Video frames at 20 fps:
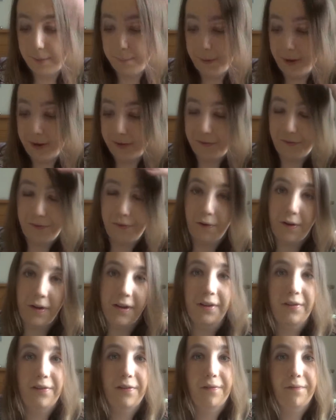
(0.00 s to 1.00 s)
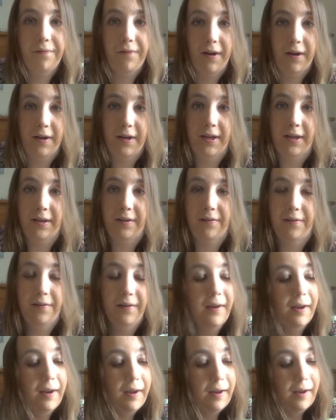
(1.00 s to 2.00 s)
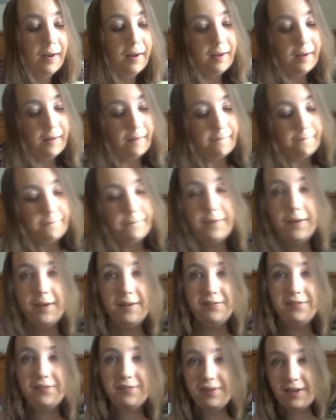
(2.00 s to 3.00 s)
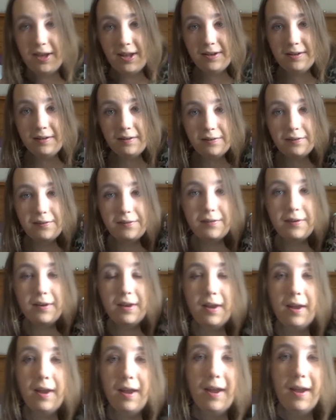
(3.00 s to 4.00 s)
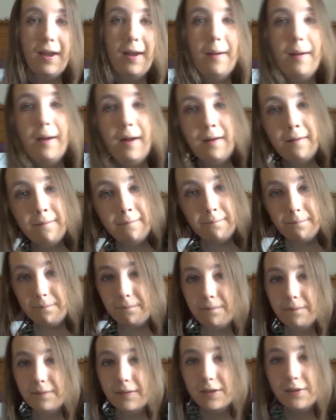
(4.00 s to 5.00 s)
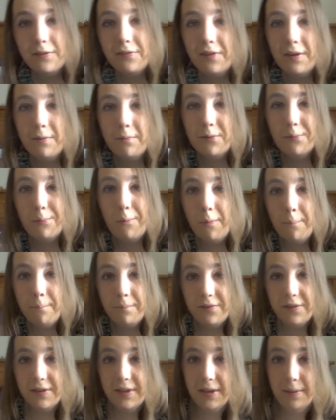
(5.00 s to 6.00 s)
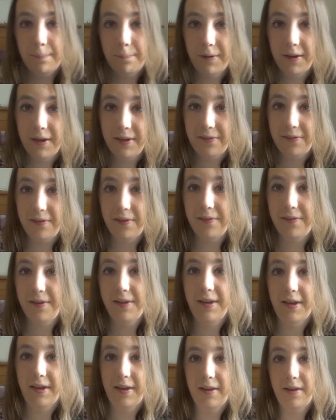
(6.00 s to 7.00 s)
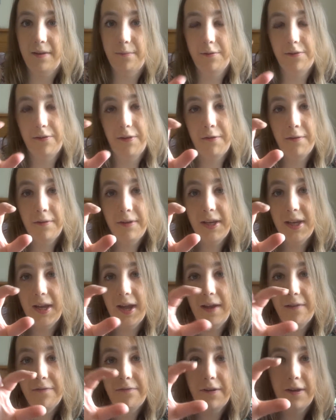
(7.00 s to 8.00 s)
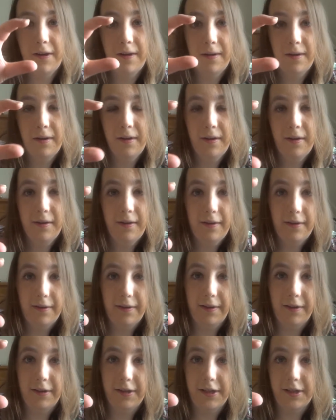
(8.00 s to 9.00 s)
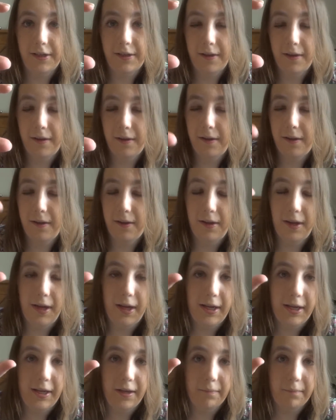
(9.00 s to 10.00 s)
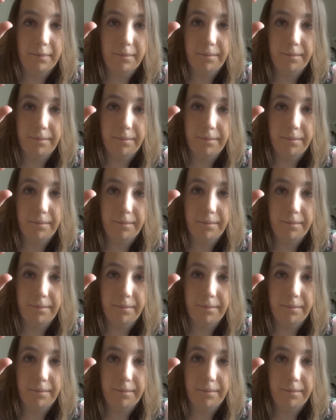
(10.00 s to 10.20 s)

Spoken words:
past trying to find this scent, because there was one particular place that did it, and it was only ever like a